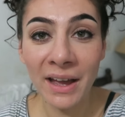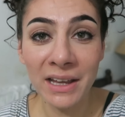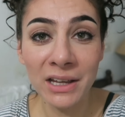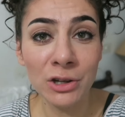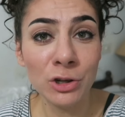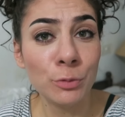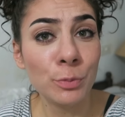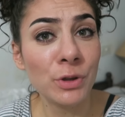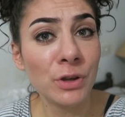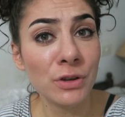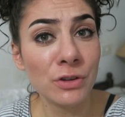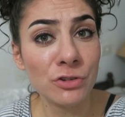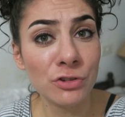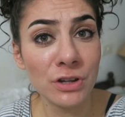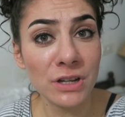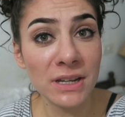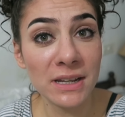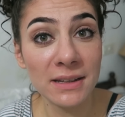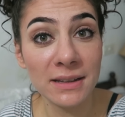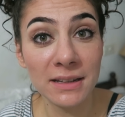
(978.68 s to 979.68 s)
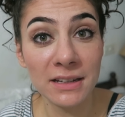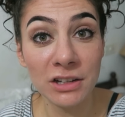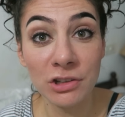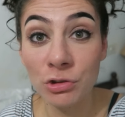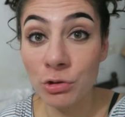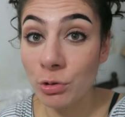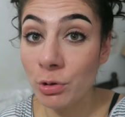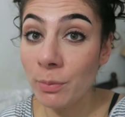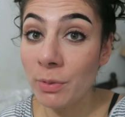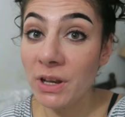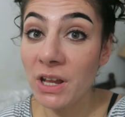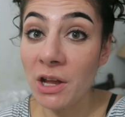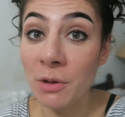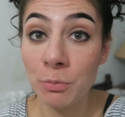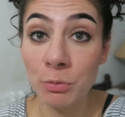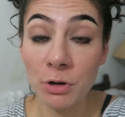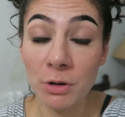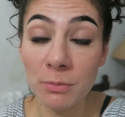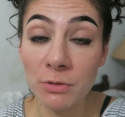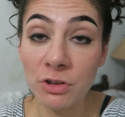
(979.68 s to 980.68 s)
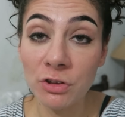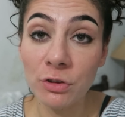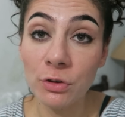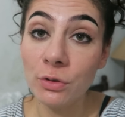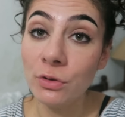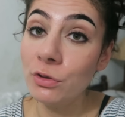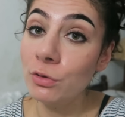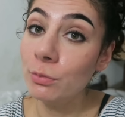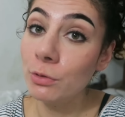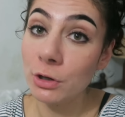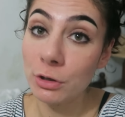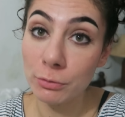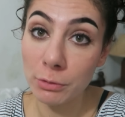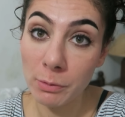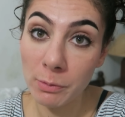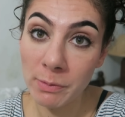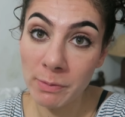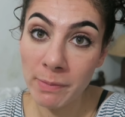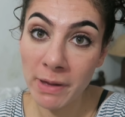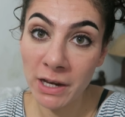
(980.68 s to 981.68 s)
I hope you enjoyed that little tour, but I promise you tomorrow will be